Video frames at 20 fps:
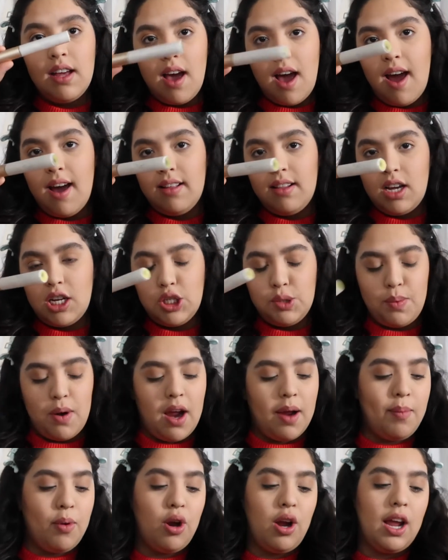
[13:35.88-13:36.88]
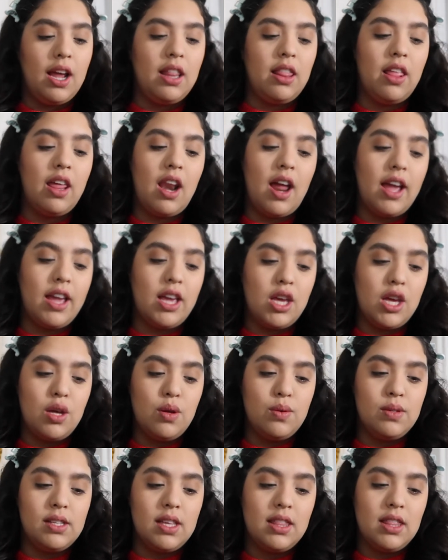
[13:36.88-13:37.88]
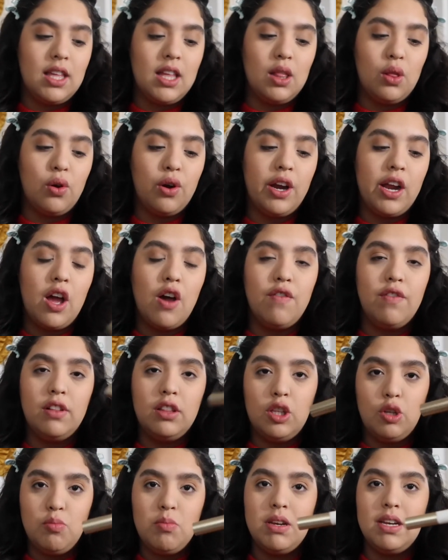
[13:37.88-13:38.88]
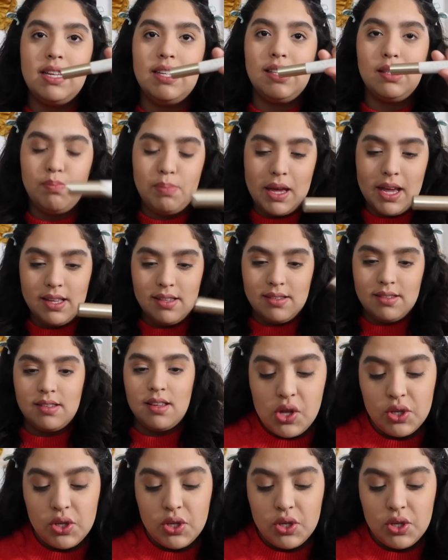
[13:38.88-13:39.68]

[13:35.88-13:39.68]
eyelash primer, and then I use the L'Oreal Voluminous base.